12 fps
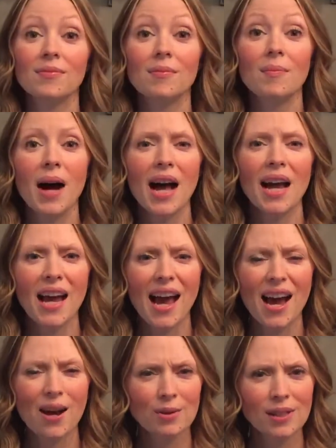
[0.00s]
My
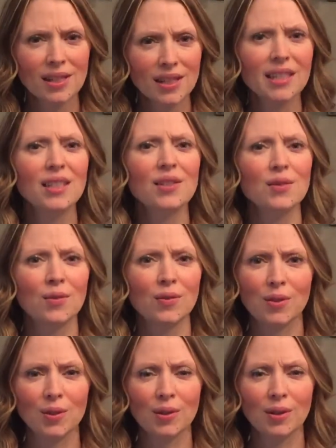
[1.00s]
house is
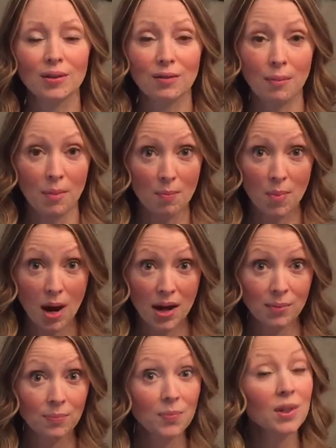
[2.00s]
full from the
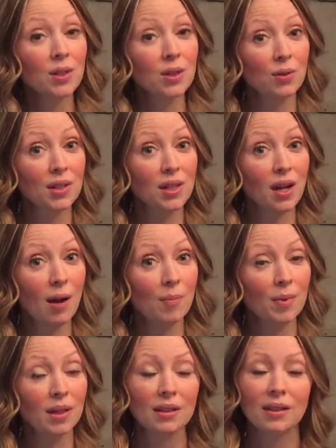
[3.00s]
bottom to the top.
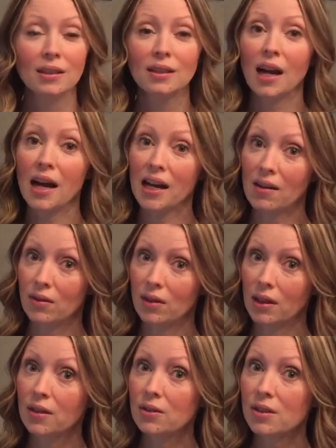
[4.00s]
I have a
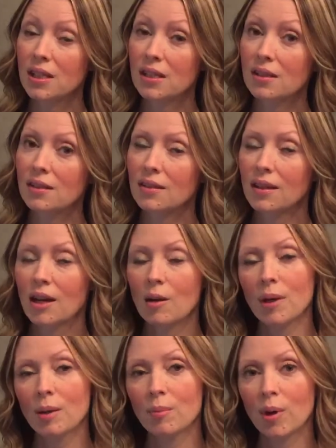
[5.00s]
little sis, a
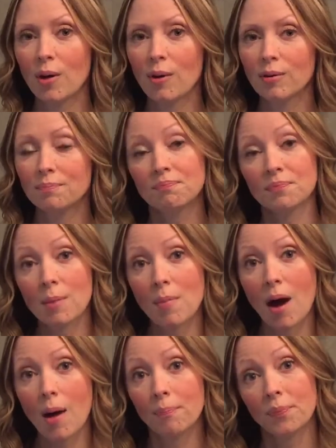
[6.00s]
big bro, a
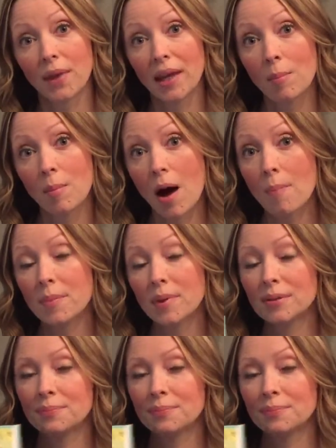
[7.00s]
mom, and a pop.